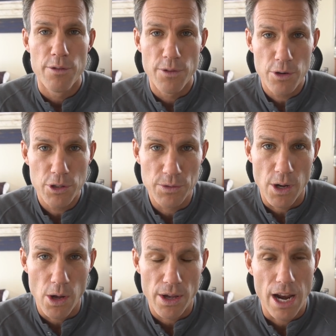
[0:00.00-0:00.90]
First of
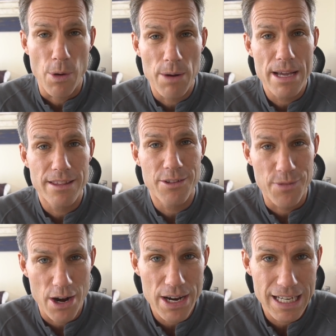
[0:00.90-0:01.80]
all, and I want to make this
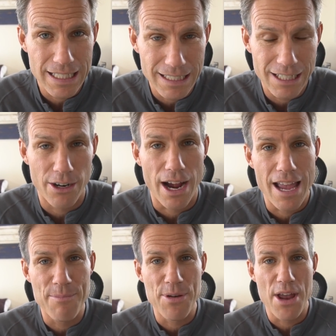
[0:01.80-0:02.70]
very clear, I
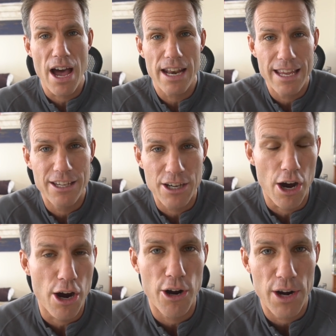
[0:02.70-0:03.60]
am not a
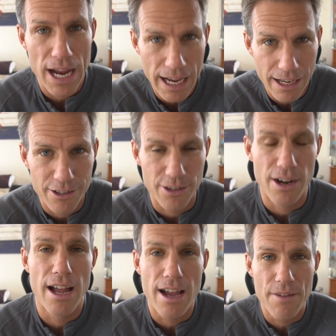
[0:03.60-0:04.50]
car hater.
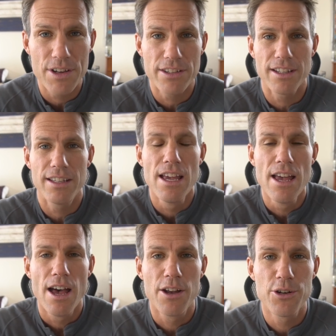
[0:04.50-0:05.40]
I obviously
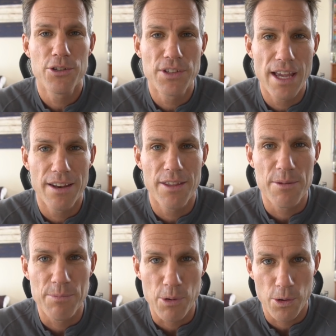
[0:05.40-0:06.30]
understand the
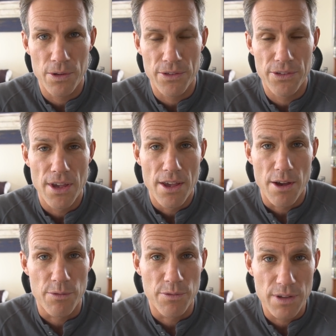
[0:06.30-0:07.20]
importance
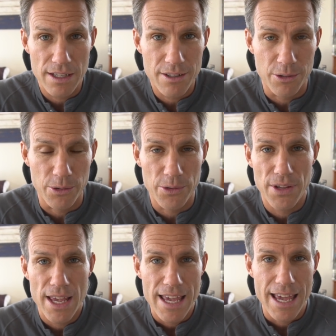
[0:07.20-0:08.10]
of vehicles
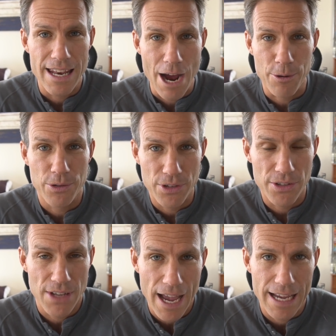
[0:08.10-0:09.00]
in our
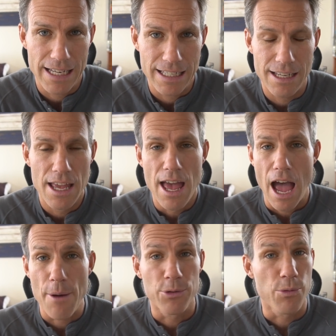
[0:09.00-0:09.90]
society.
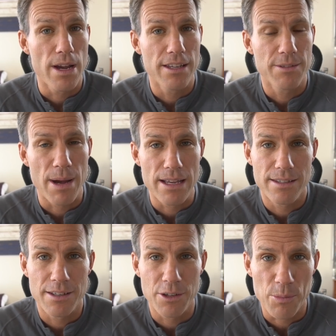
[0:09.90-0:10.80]
I was raised by a
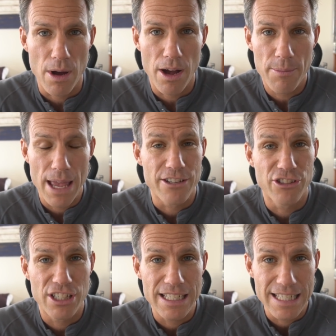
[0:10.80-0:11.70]
single mom and
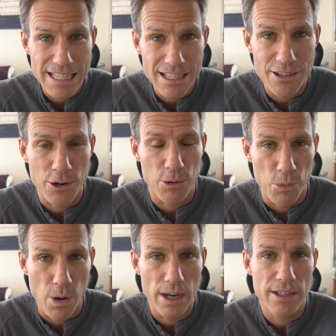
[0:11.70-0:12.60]
she needed her
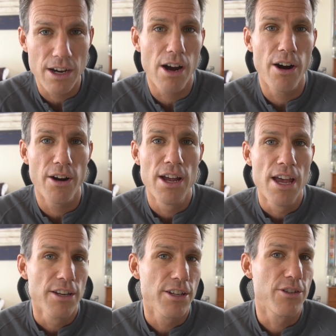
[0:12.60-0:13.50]
one car
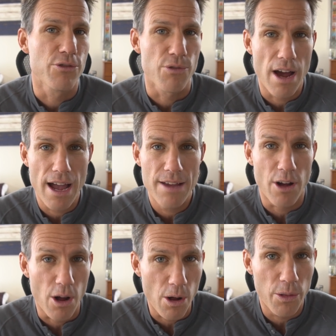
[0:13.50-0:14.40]
to drive
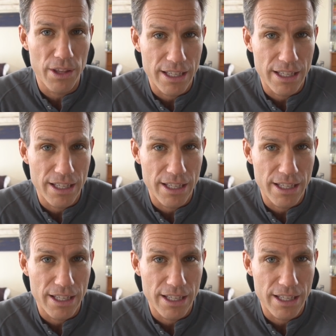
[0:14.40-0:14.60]
all the